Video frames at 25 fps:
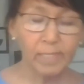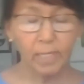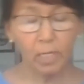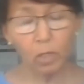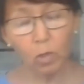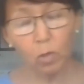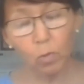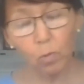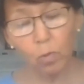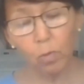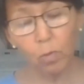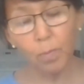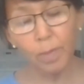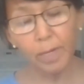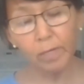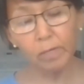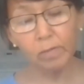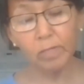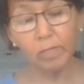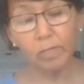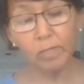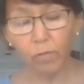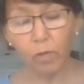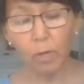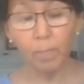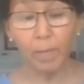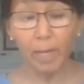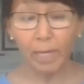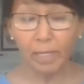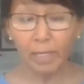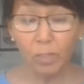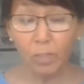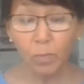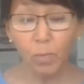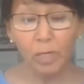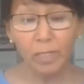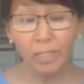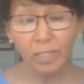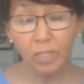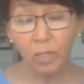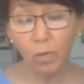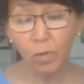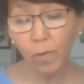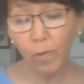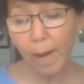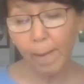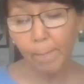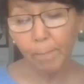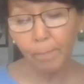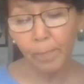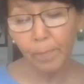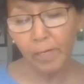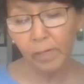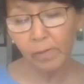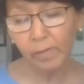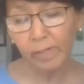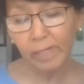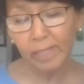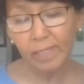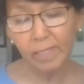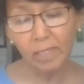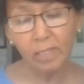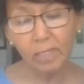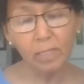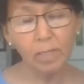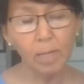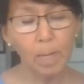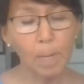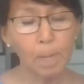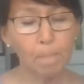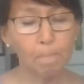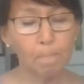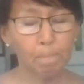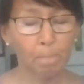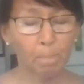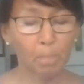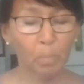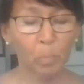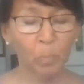and coral bears where I'm from, as well as cranberries.